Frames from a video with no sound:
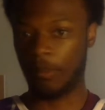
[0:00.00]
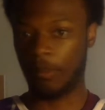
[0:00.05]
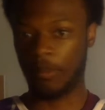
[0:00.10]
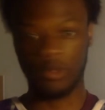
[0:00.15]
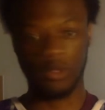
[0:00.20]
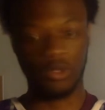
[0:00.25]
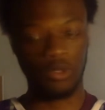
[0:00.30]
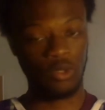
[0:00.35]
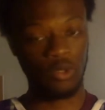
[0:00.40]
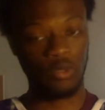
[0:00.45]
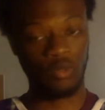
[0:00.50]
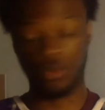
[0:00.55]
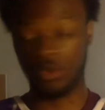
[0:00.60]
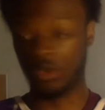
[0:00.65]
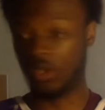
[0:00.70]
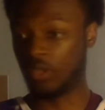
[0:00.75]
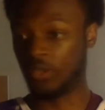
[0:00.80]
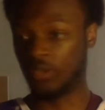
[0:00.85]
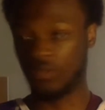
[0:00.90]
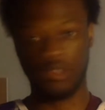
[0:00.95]

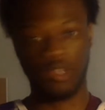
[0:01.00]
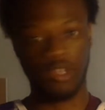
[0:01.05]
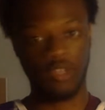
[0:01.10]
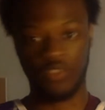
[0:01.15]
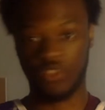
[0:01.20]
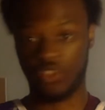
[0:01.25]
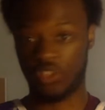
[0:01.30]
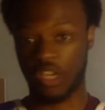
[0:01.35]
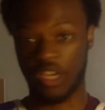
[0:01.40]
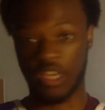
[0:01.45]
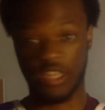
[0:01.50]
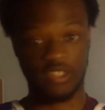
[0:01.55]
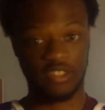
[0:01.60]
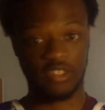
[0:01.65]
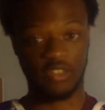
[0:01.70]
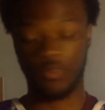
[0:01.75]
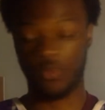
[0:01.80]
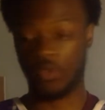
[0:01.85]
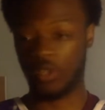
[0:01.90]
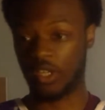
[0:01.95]
love his
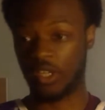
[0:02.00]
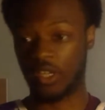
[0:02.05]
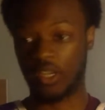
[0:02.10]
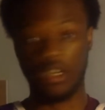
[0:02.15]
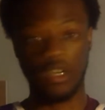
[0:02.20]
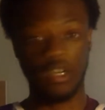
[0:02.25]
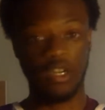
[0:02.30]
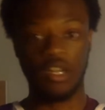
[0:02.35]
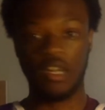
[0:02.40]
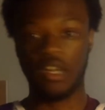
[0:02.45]
content over there.